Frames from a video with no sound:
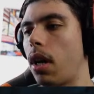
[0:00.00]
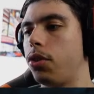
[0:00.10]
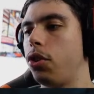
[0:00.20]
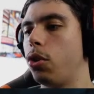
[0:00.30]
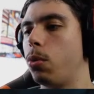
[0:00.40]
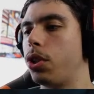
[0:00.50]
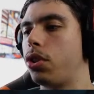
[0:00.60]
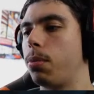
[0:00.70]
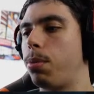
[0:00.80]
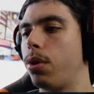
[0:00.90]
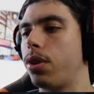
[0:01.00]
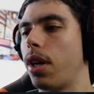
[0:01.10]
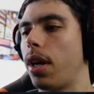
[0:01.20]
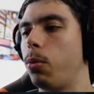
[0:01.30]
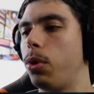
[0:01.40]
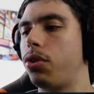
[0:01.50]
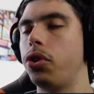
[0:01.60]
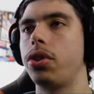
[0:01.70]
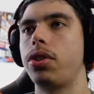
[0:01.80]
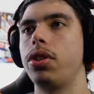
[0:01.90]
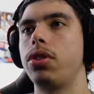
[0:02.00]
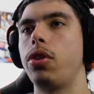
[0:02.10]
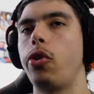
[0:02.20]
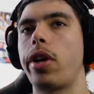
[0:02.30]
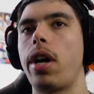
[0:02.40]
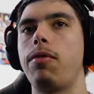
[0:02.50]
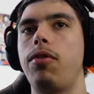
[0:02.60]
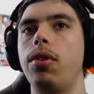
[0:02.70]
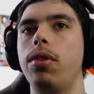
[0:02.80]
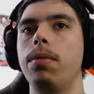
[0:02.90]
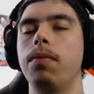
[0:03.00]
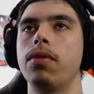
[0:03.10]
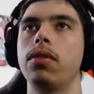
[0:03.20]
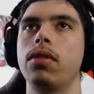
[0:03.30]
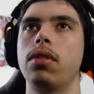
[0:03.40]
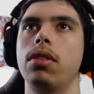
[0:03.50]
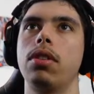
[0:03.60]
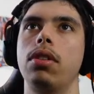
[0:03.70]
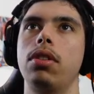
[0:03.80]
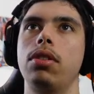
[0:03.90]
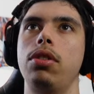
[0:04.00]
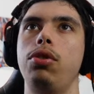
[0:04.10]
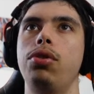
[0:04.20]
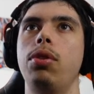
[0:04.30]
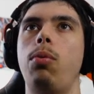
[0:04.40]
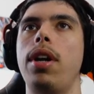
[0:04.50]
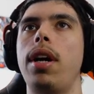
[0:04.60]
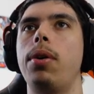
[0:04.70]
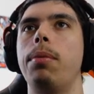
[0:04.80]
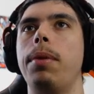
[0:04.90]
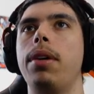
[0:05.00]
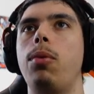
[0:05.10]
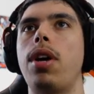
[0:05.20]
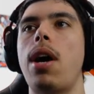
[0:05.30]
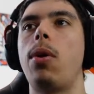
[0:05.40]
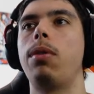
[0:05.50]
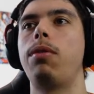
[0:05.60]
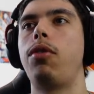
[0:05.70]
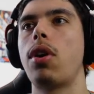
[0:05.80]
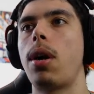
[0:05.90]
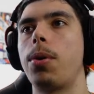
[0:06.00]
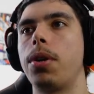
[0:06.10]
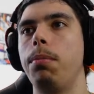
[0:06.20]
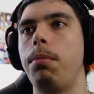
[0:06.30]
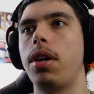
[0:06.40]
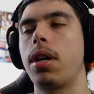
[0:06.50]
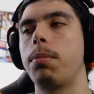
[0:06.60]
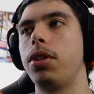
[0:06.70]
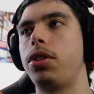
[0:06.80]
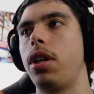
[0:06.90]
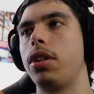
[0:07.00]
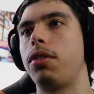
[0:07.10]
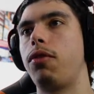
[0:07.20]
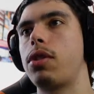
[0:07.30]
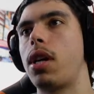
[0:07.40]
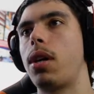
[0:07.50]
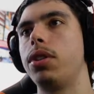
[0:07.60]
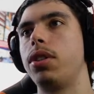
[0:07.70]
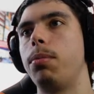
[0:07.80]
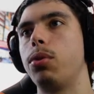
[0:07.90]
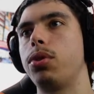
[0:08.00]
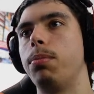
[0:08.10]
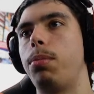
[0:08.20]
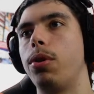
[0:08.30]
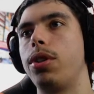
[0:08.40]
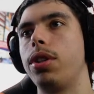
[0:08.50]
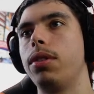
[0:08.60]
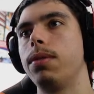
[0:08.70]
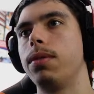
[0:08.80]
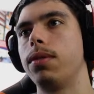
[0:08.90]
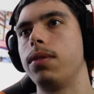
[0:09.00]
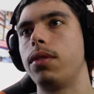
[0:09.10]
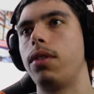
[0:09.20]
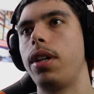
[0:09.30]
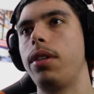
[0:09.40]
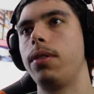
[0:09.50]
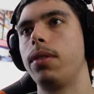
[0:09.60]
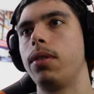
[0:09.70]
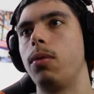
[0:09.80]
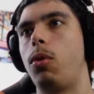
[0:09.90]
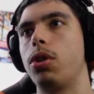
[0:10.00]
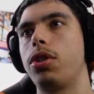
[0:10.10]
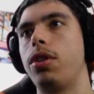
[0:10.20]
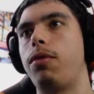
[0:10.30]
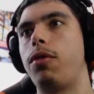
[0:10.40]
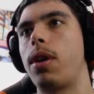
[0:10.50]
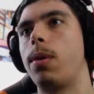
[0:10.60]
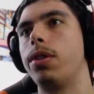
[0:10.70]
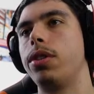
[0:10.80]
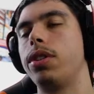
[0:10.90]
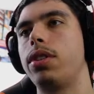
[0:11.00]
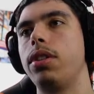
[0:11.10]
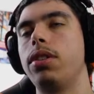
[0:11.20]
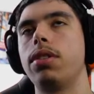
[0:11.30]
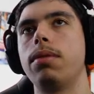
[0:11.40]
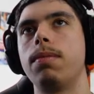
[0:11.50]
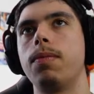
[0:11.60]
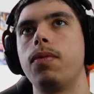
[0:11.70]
How do you know which support and which resistance to look out for? Use the 1 hour, man. 1 hour, 4 hour, mark up the charts. 4 hour is the most important, right? Watch the 4 hour resistance.